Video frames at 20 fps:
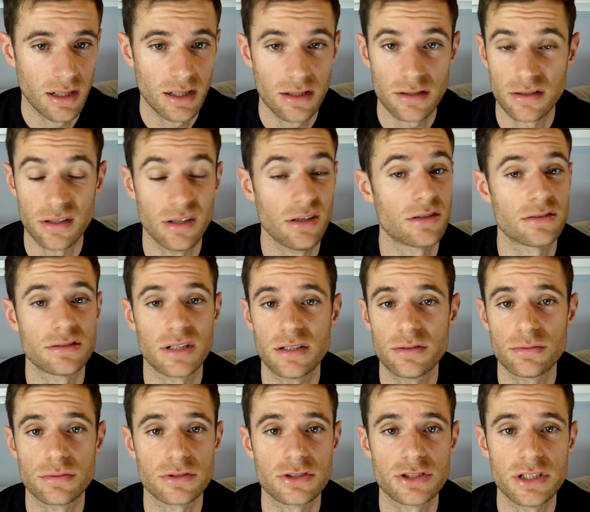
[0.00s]
Oh, nice
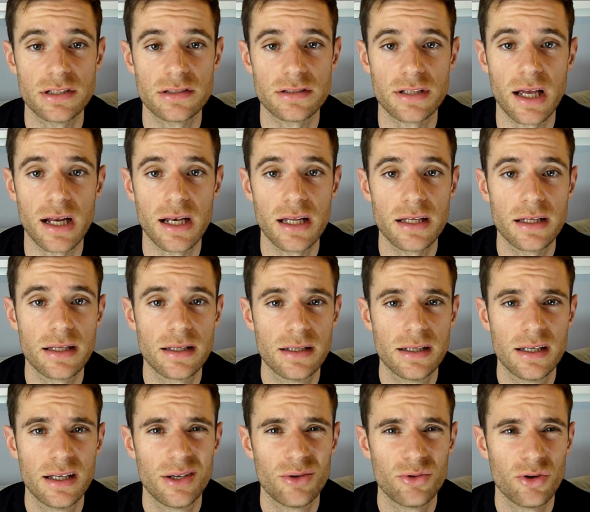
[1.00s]
one. Cheers, Daley.
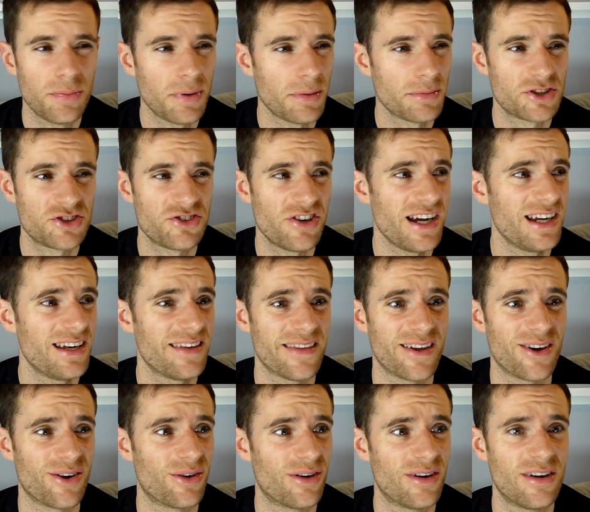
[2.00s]
What about my training though?